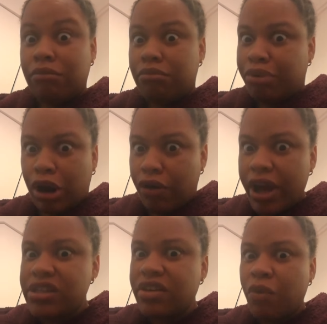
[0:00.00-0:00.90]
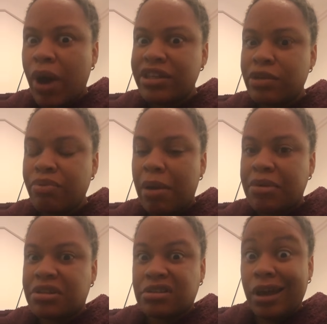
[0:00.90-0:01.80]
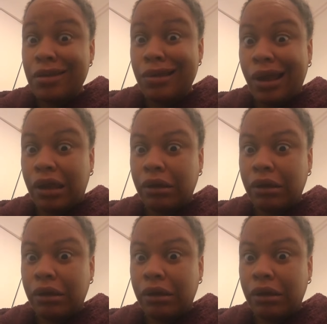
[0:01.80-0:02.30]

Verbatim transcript: Progressive white supremacists, ain't they?